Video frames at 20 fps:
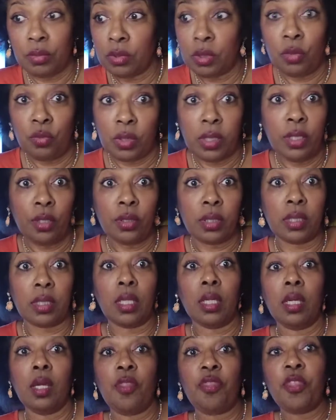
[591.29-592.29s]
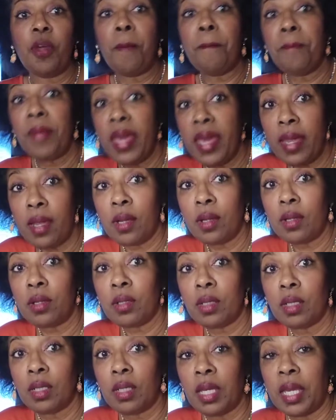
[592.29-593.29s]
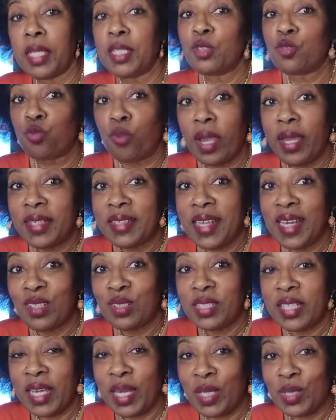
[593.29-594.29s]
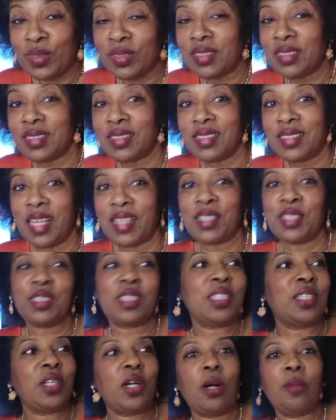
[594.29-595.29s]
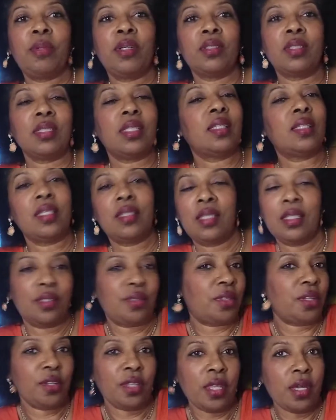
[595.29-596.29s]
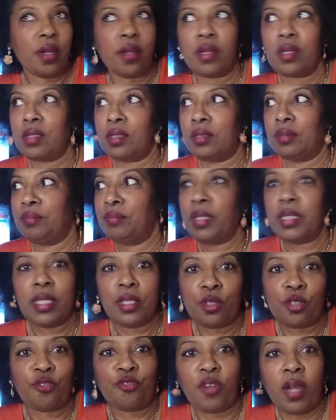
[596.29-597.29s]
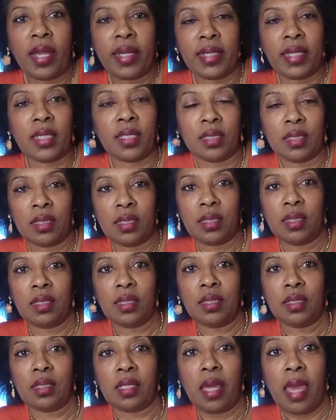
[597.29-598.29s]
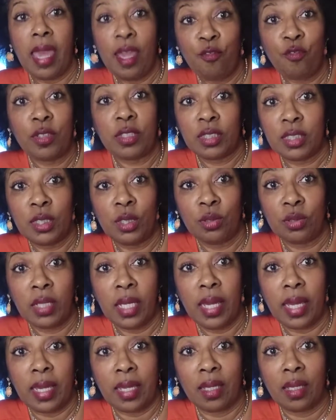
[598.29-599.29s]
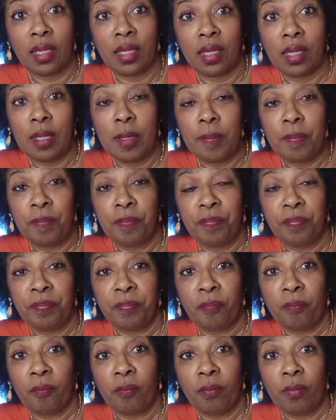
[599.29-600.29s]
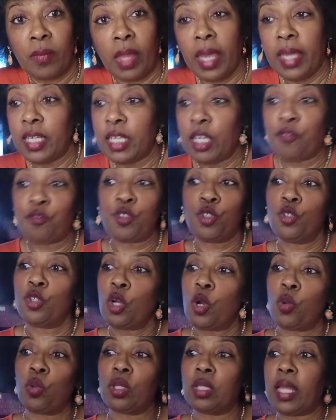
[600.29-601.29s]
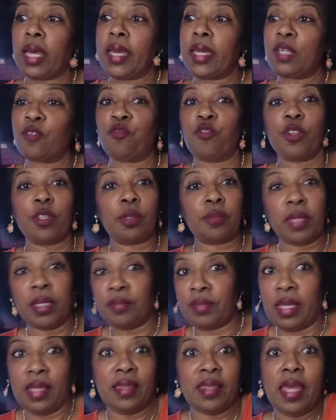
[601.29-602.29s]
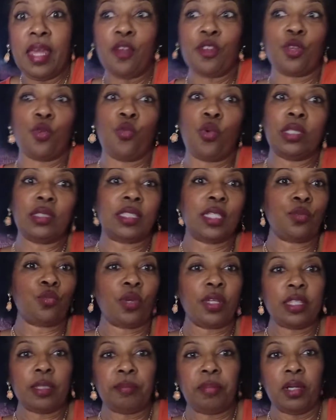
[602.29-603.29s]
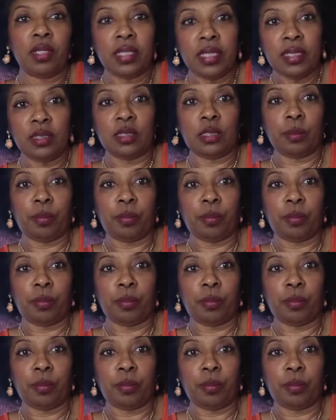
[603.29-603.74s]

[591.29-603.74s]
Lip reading: No, literally, the mayor is right downtown at the city hall building. They're there Monday through Friday, every single day. And if you don't like and they're the ones that run the police